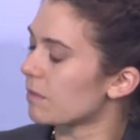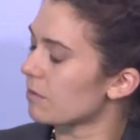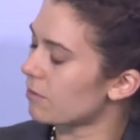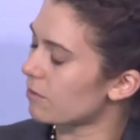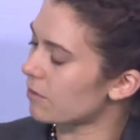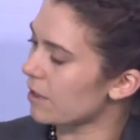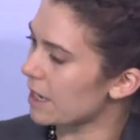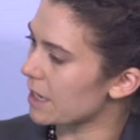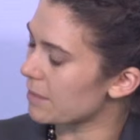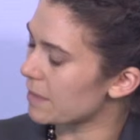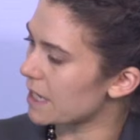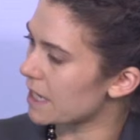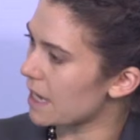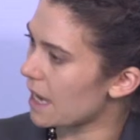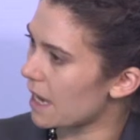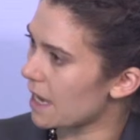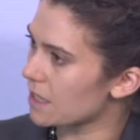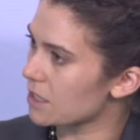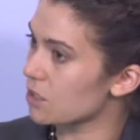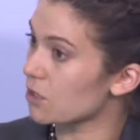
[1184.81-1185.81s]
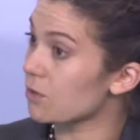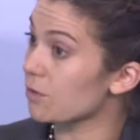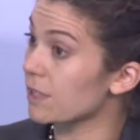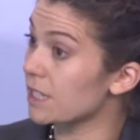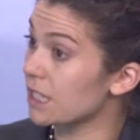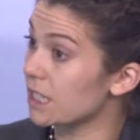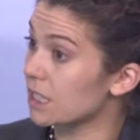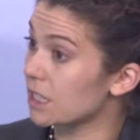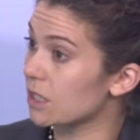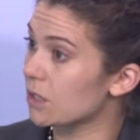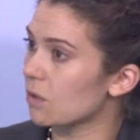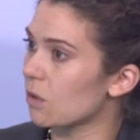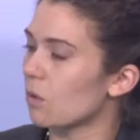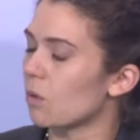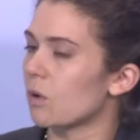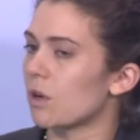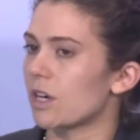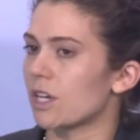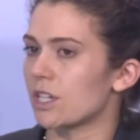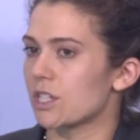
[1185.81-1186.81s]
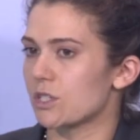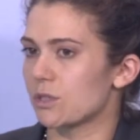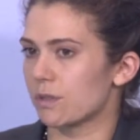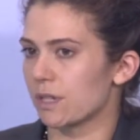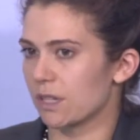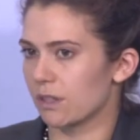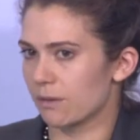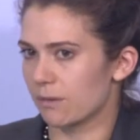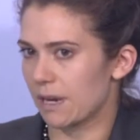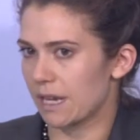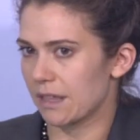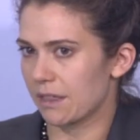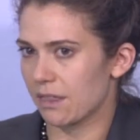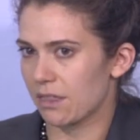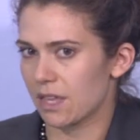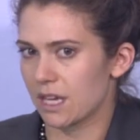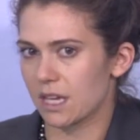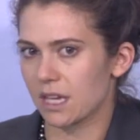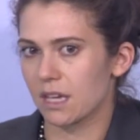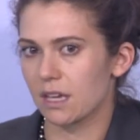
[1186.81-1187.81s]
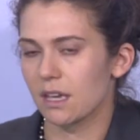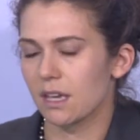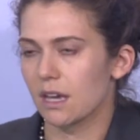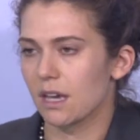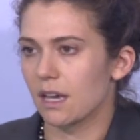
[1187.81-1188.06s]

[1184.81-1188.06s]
frame it as green or doing the right thing.